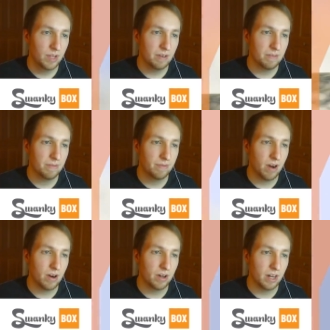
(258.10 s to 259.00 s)
if we get
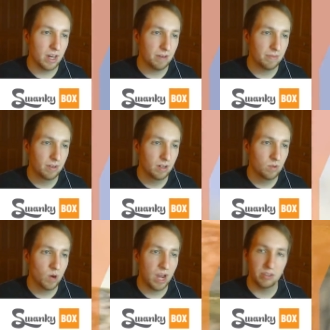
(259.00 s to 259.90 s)
far enough,
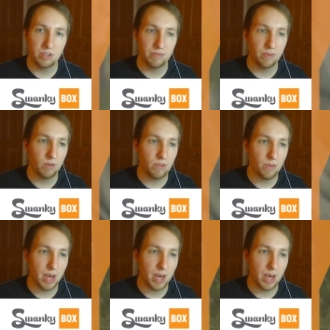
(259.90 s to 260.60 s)
we'll actually fall through the